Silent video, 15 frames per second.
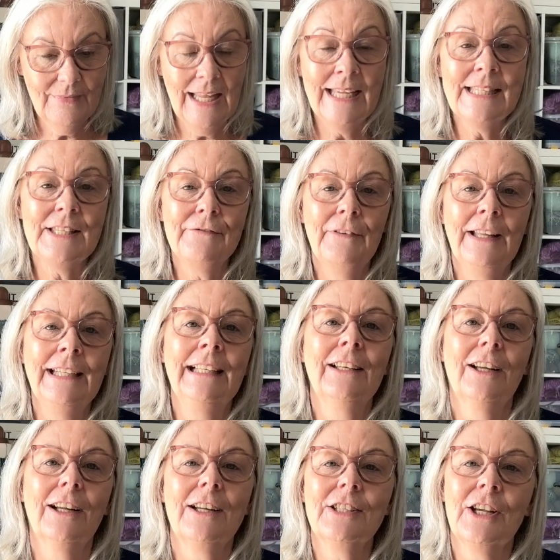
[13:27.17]
It's funny,
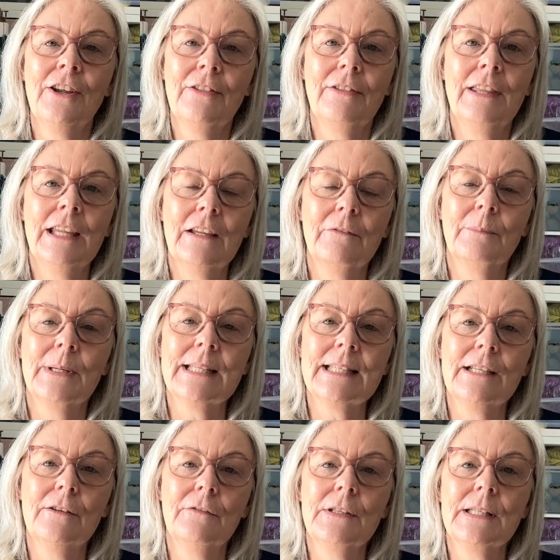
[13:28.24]
like I don't think of
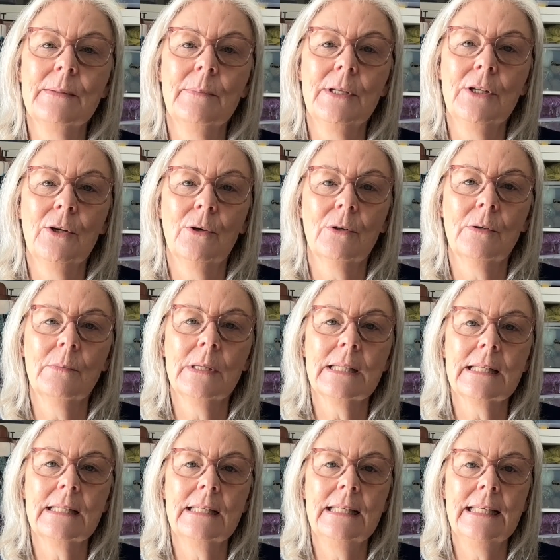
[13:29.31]
myself as a
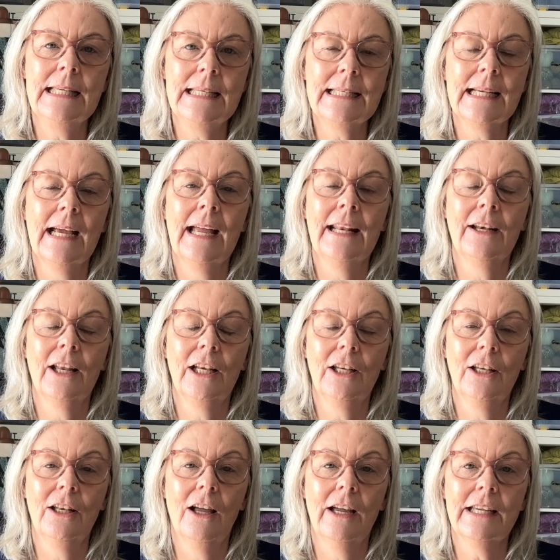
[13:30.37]
monogamous knitter, and I
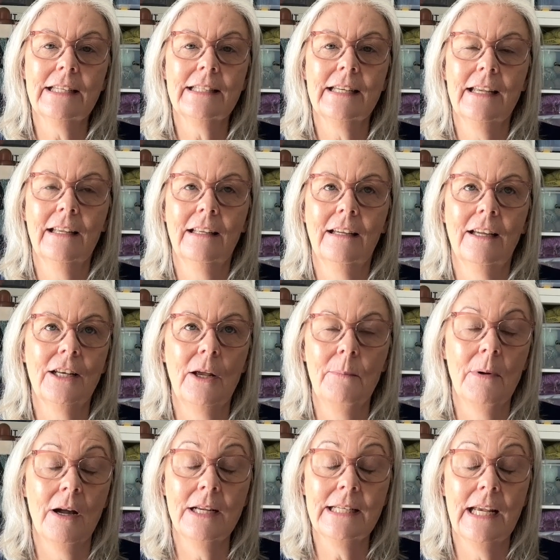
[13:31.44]
don't
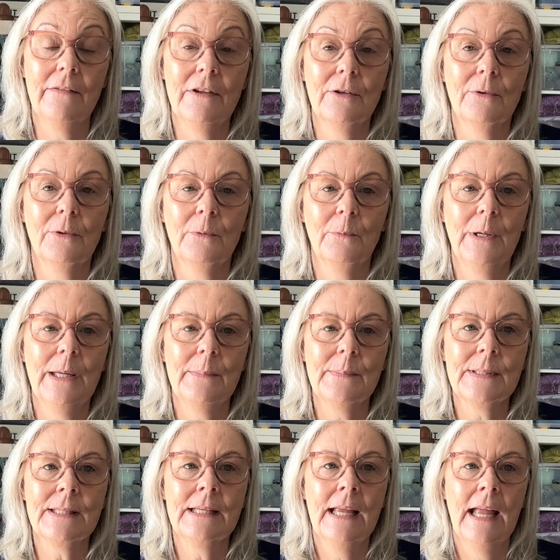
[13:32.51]
mind having all the
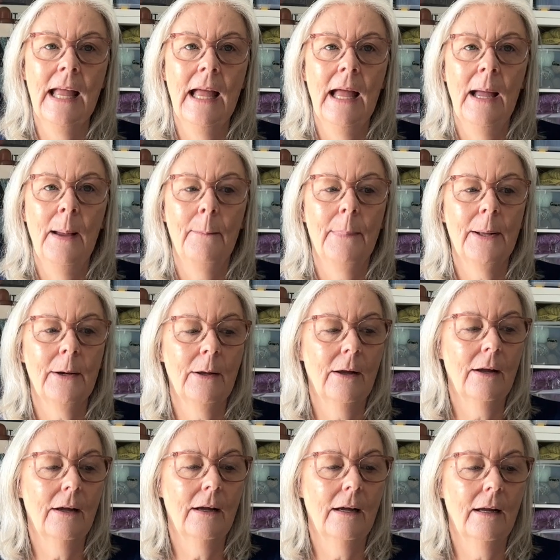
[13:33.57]
whips, but
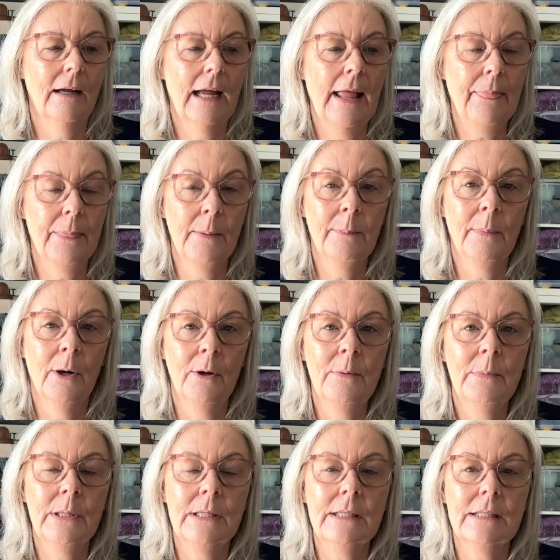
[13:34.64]
at the
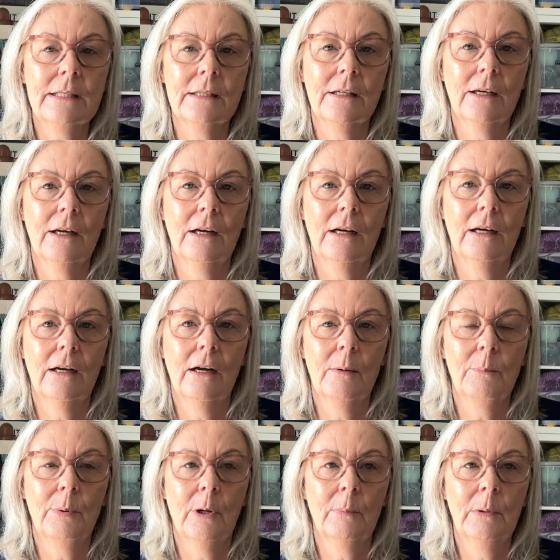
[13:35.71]
moment
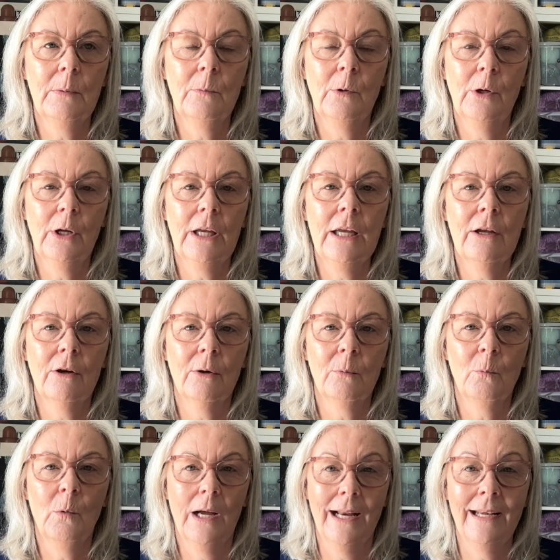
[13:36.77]
I'm probably working
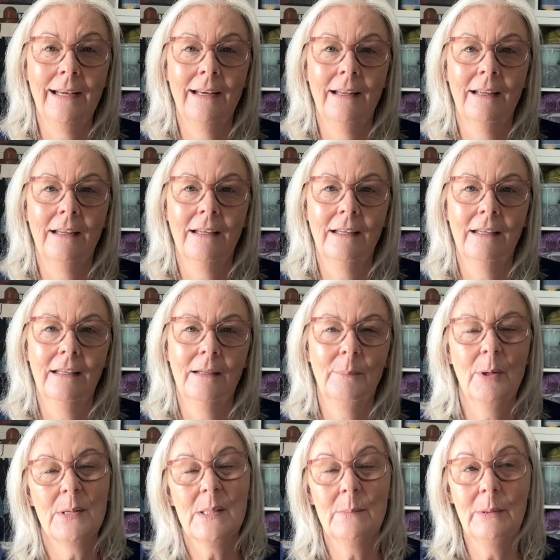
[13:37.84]
on 1,
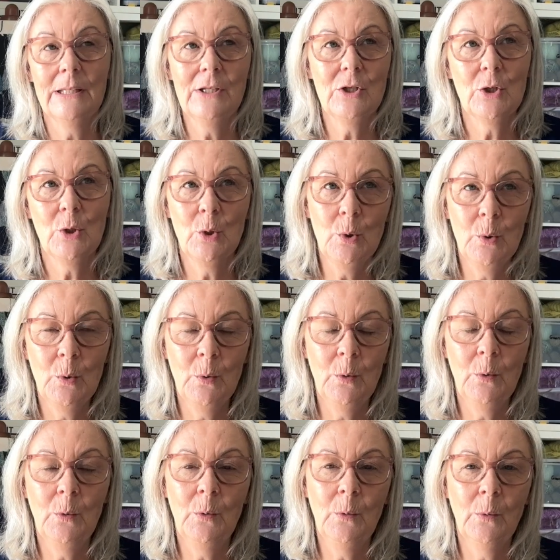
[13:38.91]
possibly
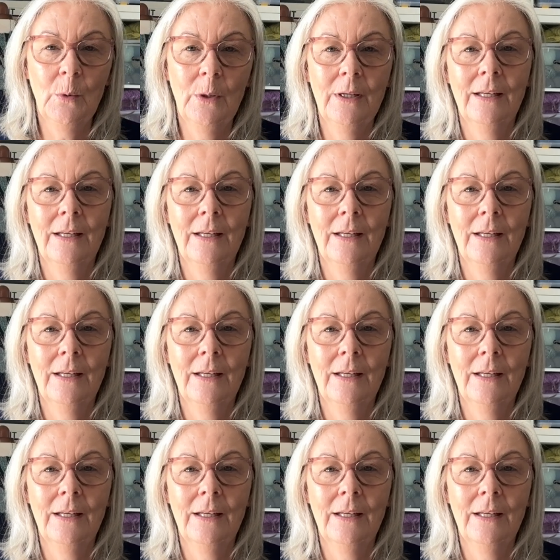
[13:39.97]
2